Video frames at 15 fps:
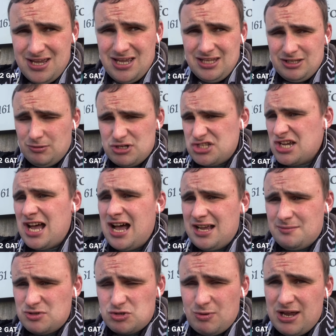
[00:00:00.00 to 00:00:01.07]
there were
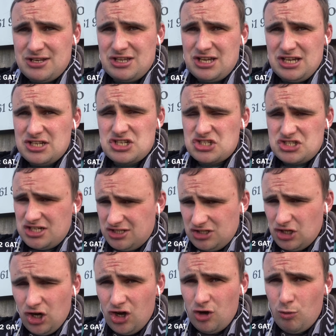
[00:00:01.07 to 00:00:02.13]
times when uh, you just didn't
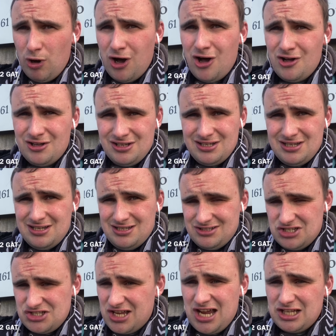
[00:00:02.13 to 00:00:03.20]
know what the
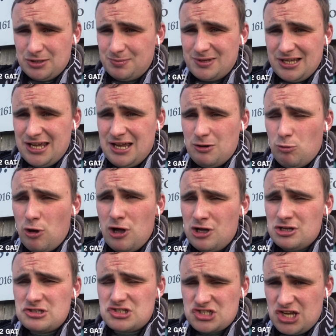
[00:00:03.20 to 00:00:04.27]
style of play was.